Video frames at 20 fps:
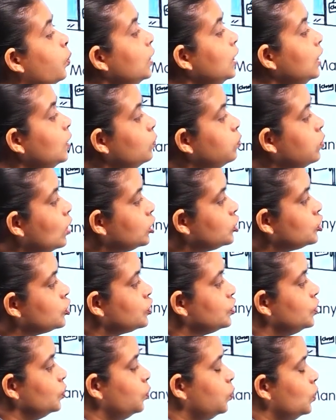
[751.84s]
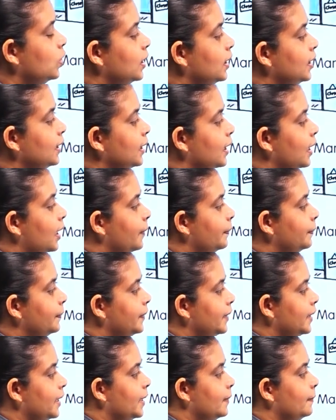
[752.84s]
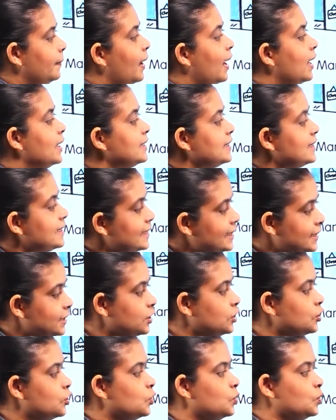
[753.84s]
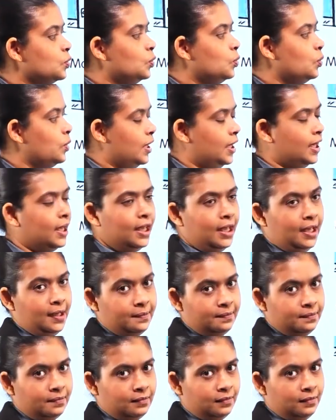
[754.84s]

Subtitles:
We watch the World Cup game until 2 a.m.